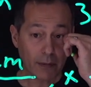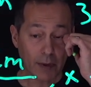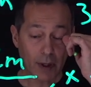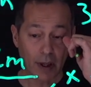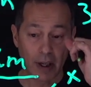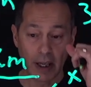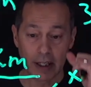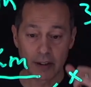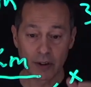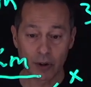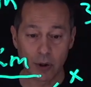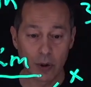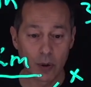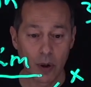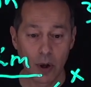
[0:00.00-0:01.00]
And
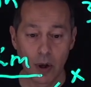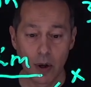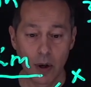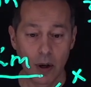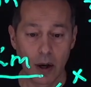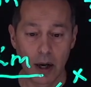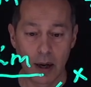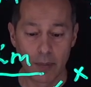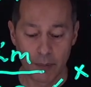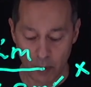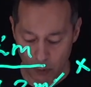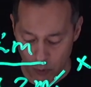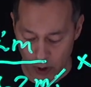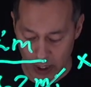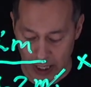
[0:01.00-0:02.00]
so
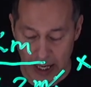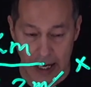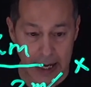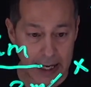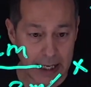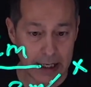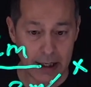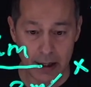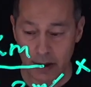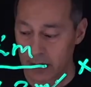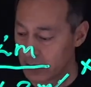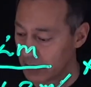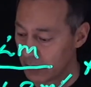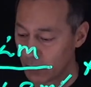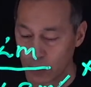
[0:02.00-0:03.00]
what I
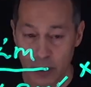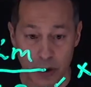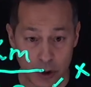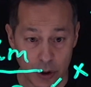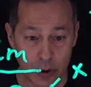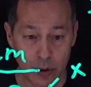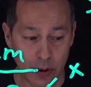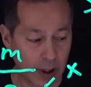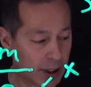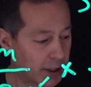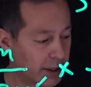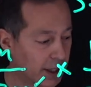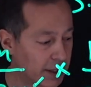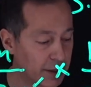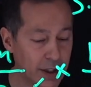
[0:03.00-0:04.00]
would do
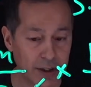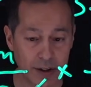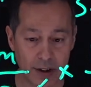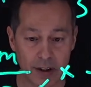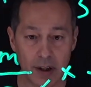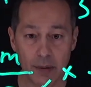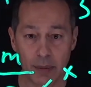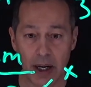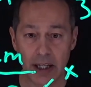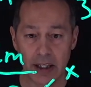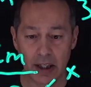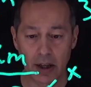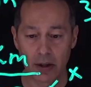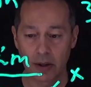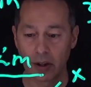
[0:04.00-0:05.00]
on this in my
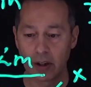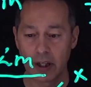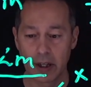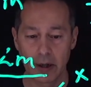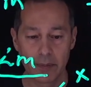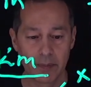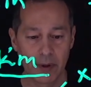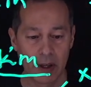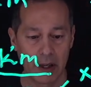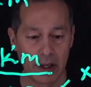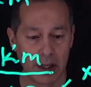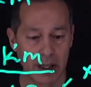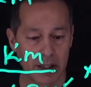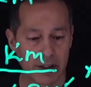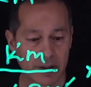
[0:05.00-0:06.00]
calculator
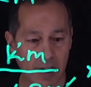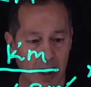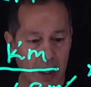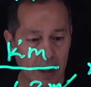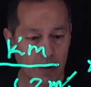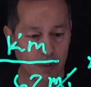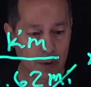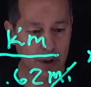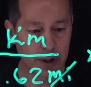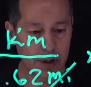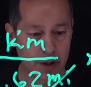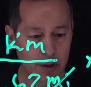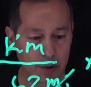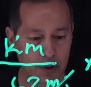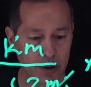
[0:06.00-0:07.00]
is I would
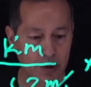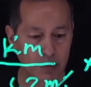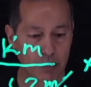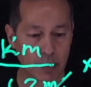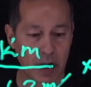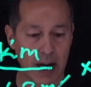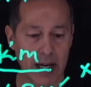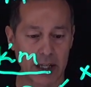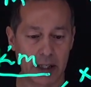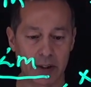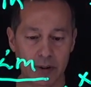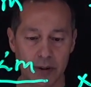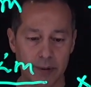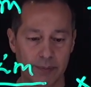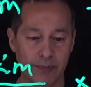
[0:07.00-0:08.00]
use some
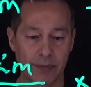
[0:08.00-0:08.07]
brackets.